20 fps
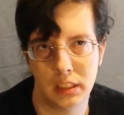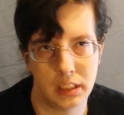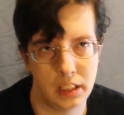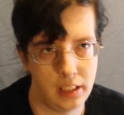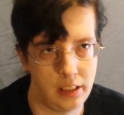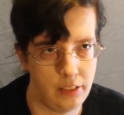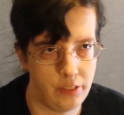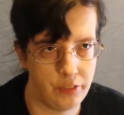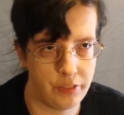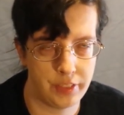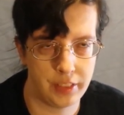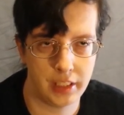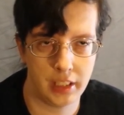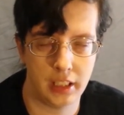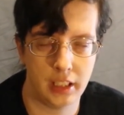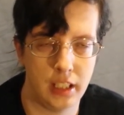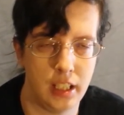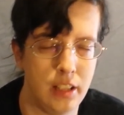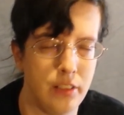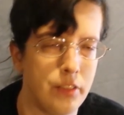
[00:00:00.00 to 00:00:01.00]
the,
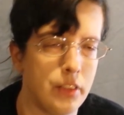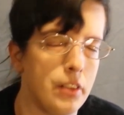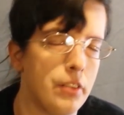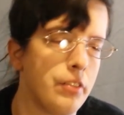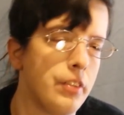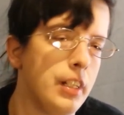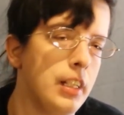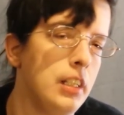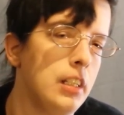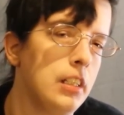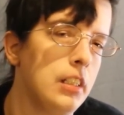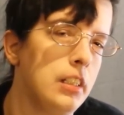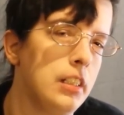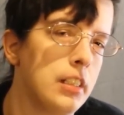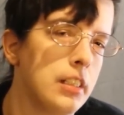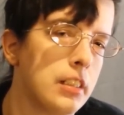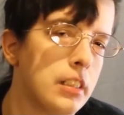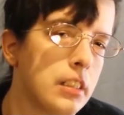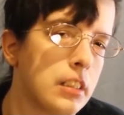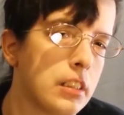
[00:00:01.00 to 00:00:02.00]
the evil villain
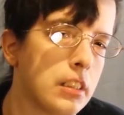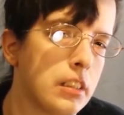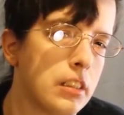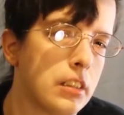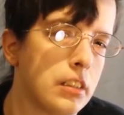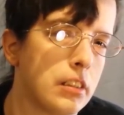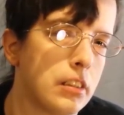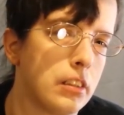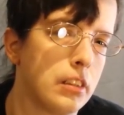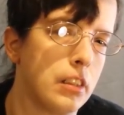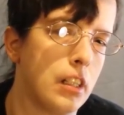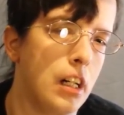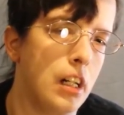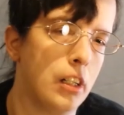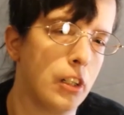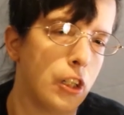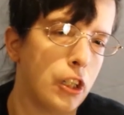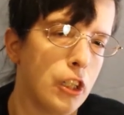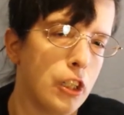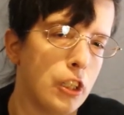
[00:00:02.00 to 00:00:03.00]
gets
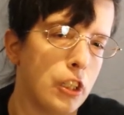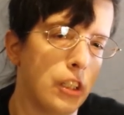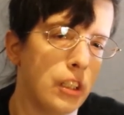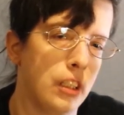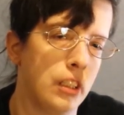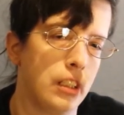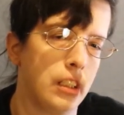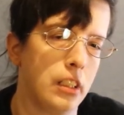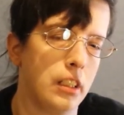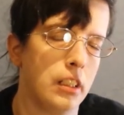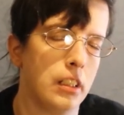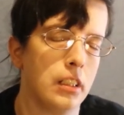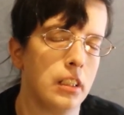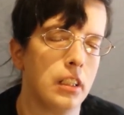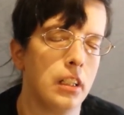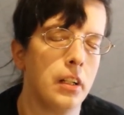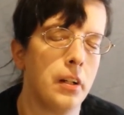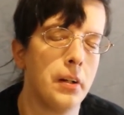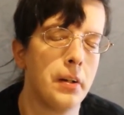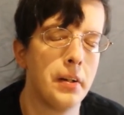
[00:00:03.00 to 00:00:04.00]
conquered in the
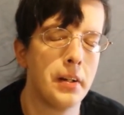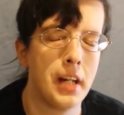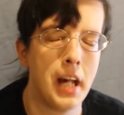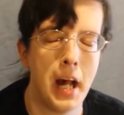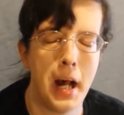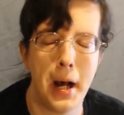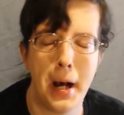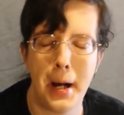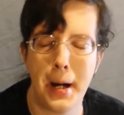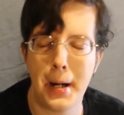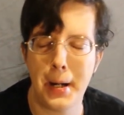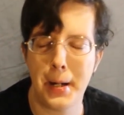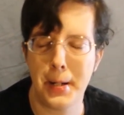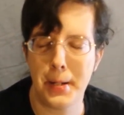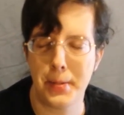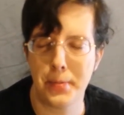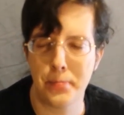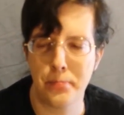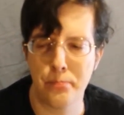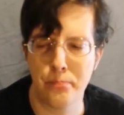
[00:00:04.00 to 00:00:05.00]
end.
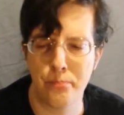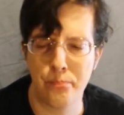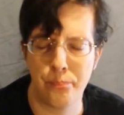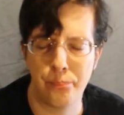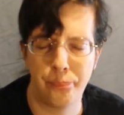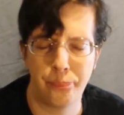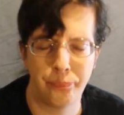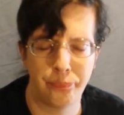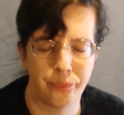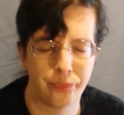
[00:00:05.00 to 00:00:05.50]
Um,